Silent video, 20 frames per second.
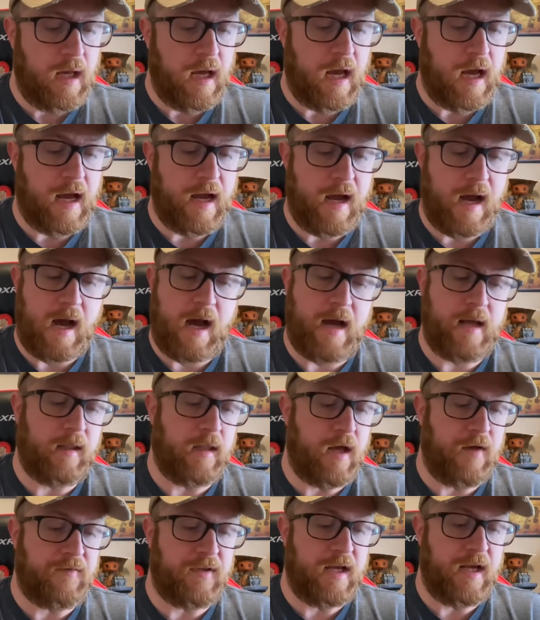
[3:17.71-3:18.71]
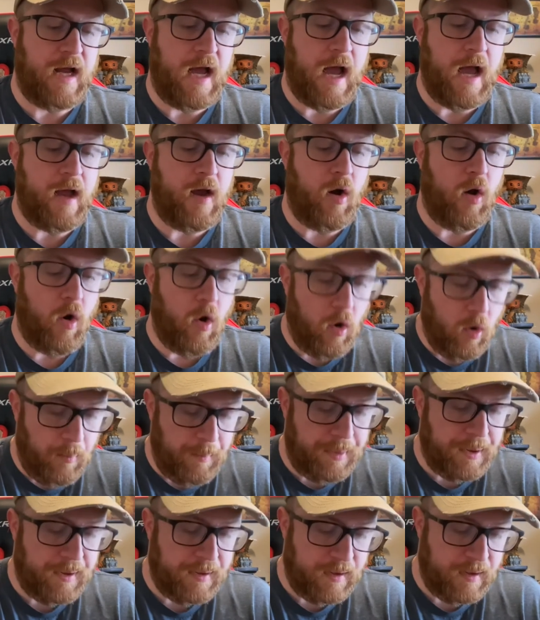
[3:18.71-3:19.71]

I, I loved it. I hope,